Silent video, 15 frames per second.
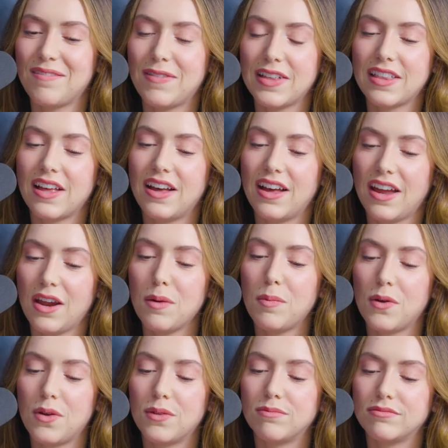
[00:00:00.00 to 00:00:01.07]
But hair
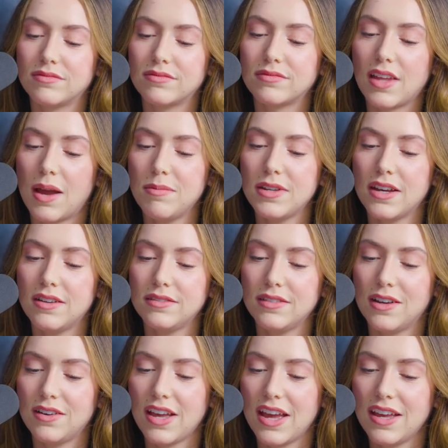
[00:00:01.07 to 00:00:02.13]
pull, I'm down.
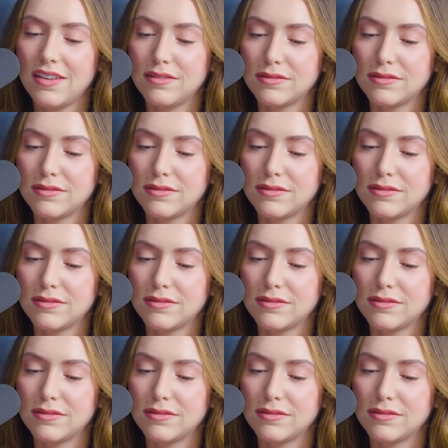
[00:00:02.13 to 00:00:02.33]
Okay.